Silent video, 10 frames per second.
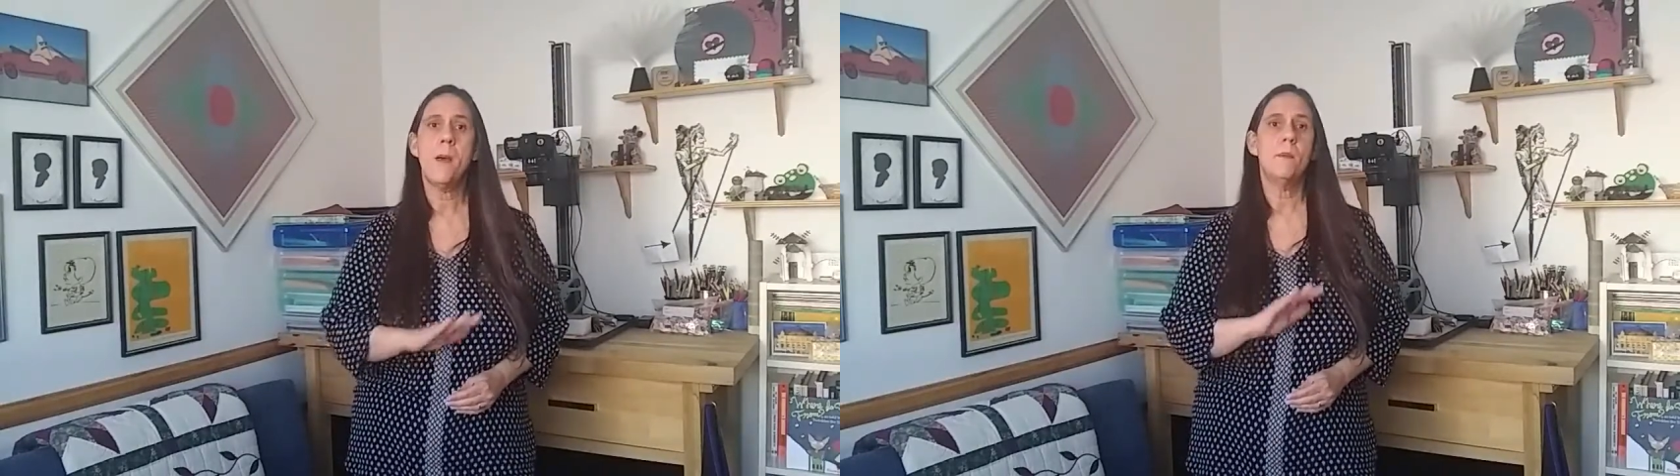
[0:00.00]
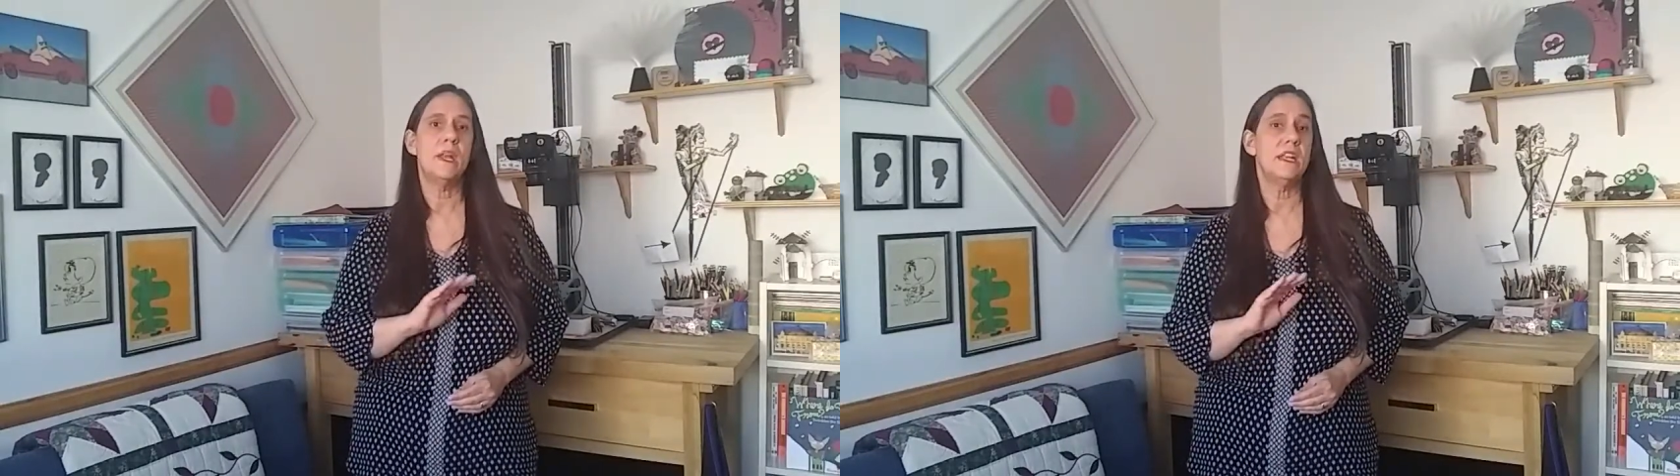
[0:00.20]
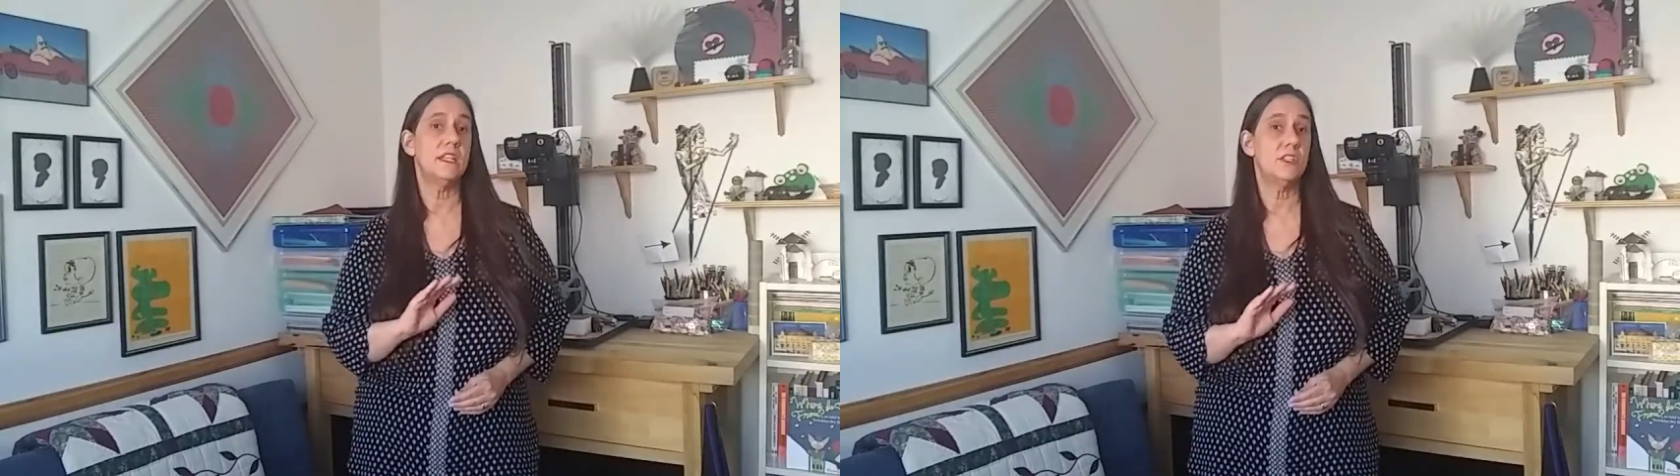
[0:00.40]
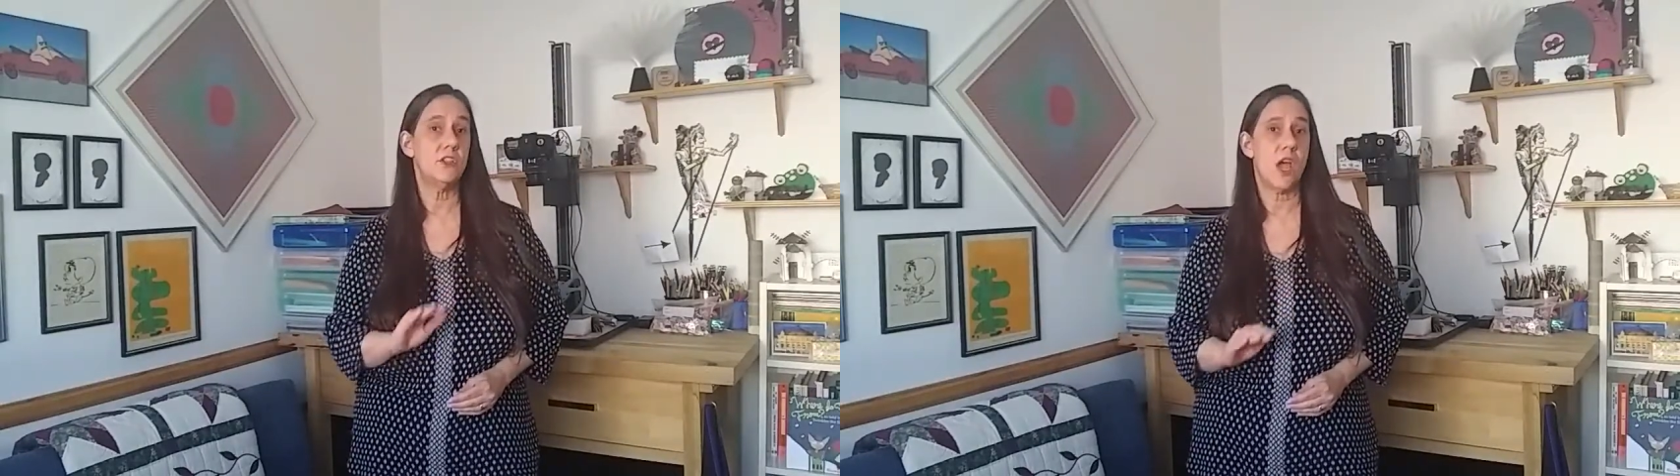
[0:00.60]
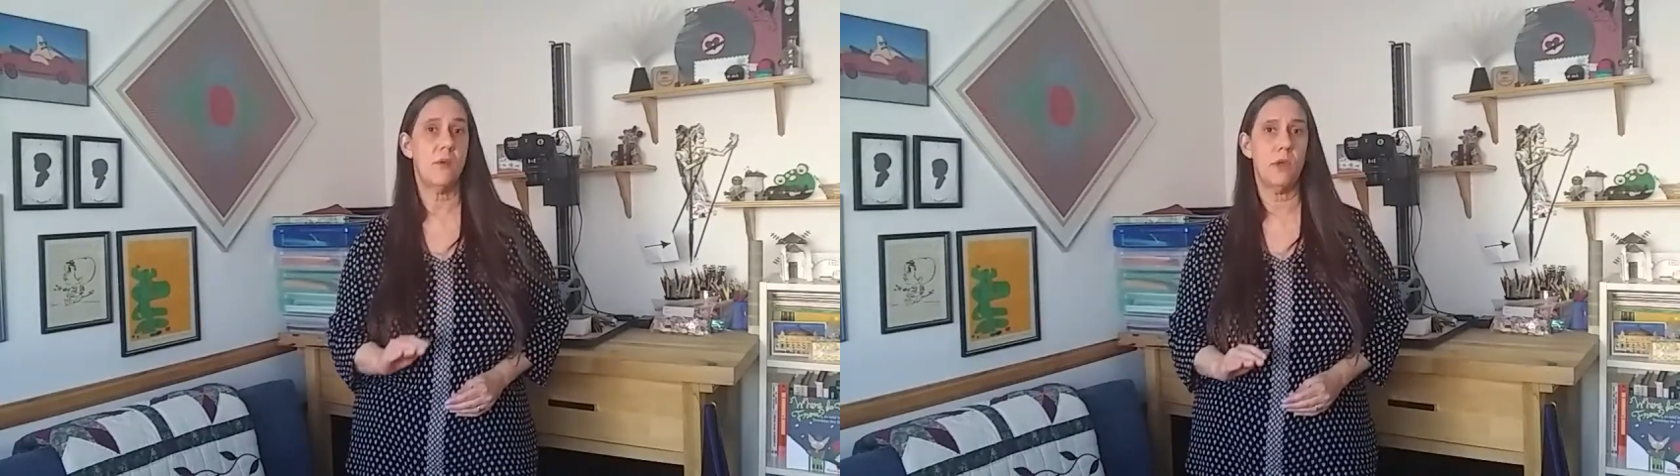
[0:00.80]
but it is
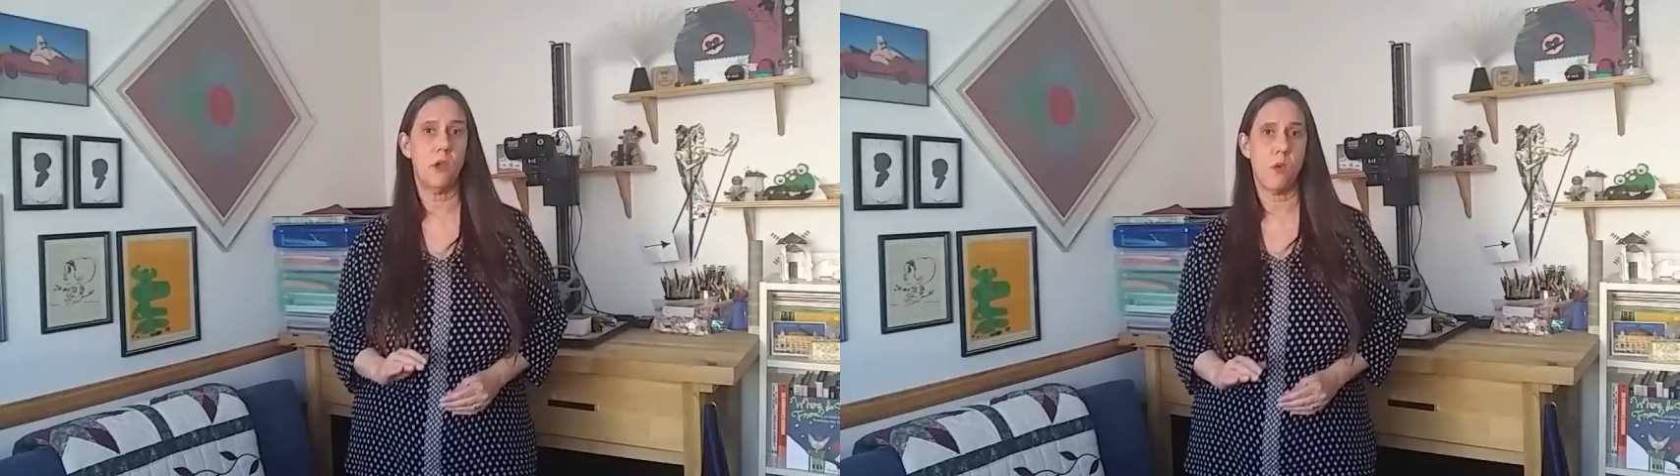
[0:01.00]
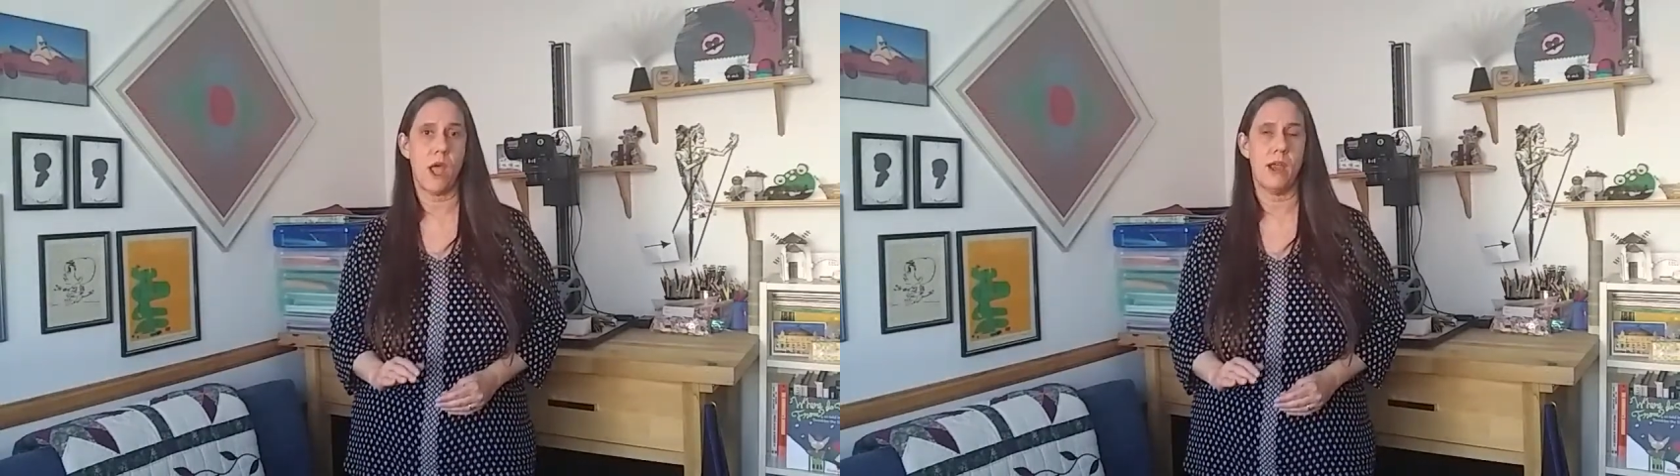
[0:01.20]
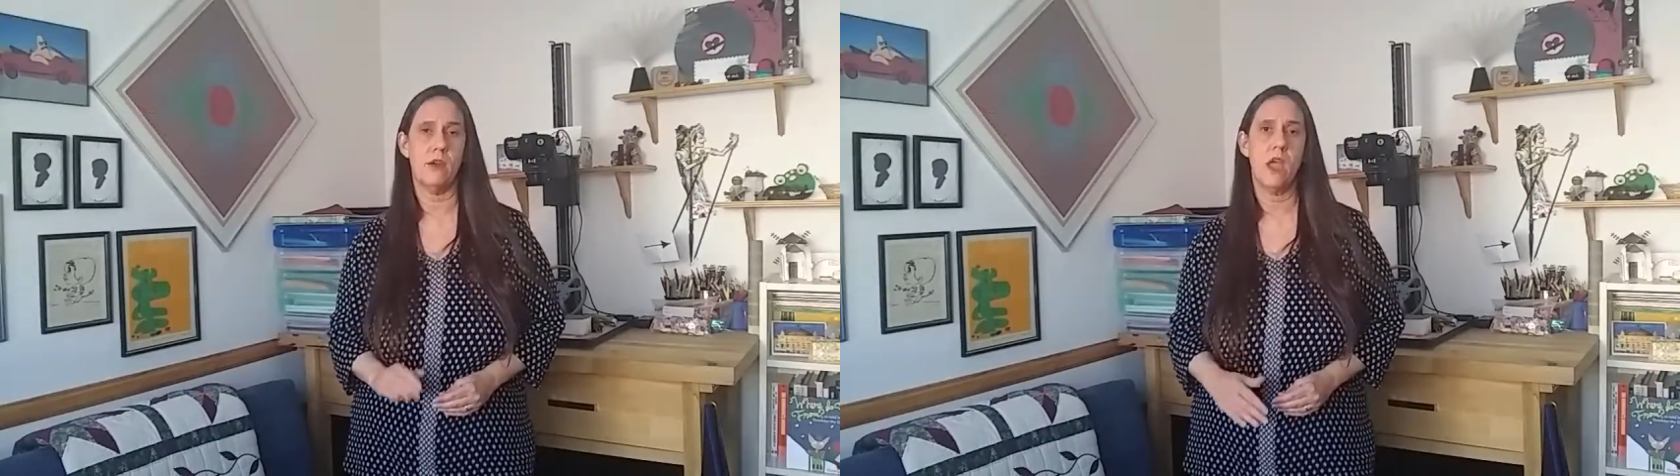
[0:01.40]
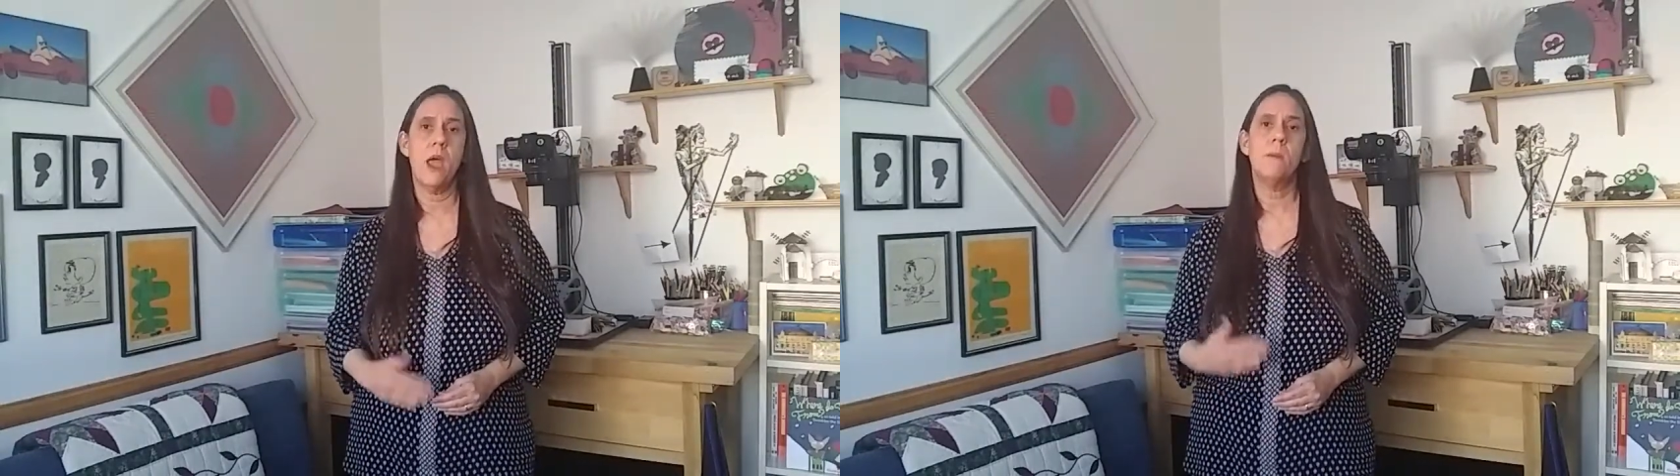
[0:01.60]
not required.